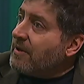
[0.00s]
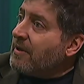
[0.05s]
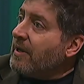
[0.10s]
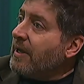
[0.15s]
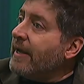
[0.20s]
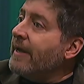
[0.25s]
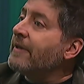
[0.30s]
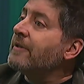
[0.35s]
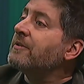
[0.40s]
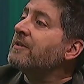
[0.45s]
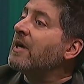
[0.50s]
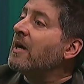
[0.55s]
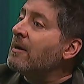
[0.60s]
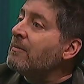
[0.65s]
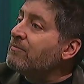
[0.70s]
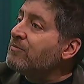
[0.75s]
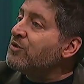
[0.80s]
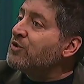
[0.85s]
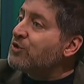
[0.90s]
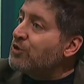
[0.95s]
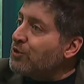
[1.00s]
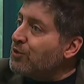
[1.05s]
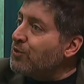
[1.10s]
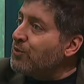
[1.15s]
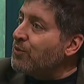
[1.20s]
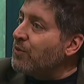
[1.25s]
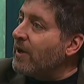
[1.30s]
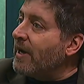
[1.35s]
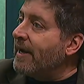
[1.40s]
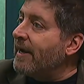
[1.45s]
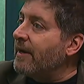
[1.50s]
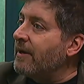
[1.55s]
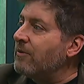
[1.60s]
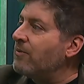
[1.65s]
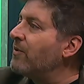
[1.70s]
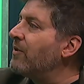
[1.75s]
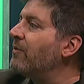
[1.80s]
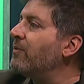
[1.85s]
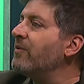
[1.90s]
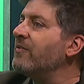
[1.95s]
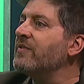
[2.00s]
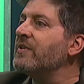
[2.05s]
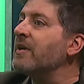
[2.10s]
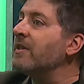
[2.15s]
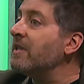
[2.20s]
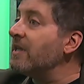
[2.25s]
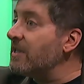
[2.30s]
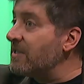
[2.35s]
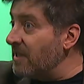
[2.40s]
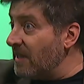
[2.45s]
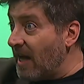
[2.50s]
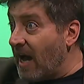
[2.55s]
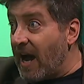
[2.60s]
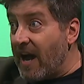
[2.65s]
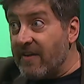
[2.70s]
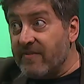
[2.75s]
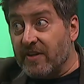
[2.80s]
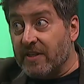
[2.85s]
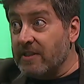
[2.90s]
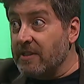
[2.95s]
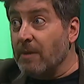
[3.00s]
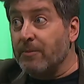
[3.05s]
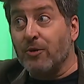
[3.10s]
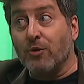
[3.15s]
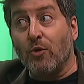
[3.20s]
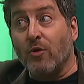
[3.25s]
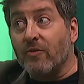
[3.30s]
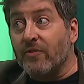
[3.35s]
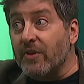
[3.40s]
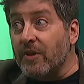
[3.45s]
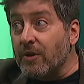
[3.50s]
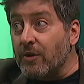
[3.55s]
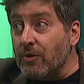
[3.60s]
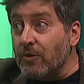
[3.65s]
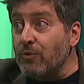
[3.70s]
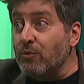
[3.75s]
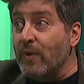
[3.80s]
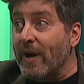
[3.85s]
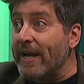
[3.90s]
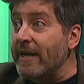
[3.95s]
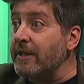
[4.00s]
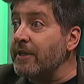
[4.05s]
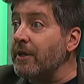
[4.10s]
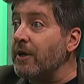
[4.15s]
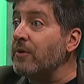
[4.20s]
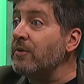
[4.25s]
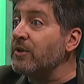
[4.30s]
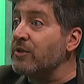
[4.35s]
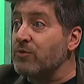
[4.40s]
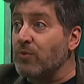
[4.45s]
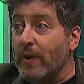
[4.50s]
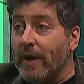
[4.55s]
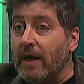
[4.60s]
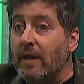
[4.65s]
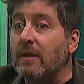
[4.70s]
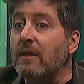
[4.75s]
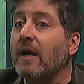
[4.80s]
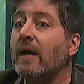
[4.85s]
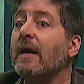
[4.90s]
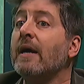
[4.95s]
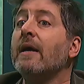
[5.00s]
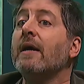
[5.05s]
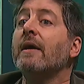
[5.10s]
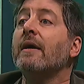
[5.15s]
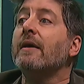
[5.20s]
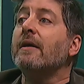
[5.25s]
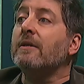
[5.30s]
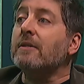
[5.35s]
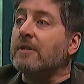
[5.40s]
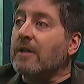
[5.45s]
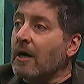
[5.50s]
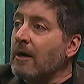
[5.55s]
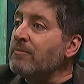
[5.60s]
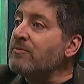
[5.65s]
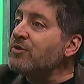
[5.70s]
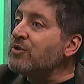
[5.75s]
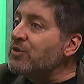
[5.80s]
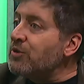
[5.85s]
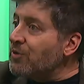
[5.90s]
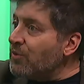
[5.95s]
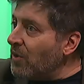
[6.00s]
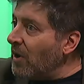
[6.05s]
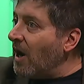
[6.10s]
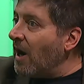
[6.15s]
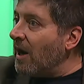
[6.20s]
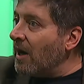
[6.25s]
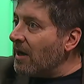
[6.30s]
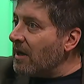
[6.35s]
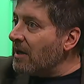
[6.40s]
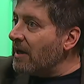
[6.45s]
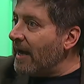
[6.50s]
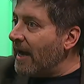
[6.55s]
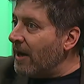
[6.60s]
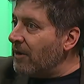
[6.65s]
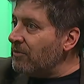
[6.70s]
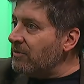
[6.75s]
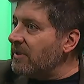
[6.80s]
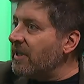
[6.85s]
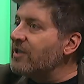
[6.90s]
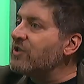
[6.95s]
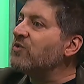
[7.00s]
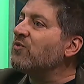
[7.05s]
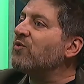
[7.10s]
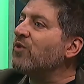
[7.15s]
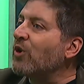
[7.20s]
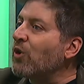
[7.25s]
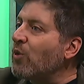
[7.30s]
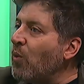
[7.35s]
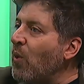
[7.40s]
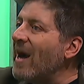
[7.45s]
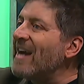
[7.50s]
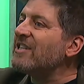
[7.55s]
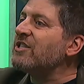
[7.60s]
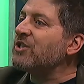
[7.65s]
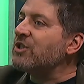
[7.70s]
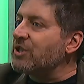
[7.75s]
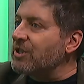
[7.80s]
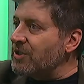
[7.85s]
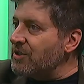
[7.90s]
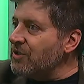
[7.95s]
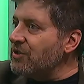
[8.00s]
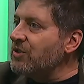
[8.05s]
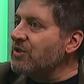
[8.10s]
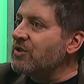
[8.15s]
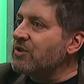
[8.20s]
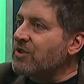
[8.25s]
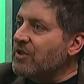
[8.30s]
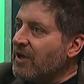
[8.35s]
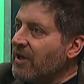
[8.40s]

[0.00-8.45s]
He'll come to we've done these live on WOVU radio as well. He'll come to our outlets for questions.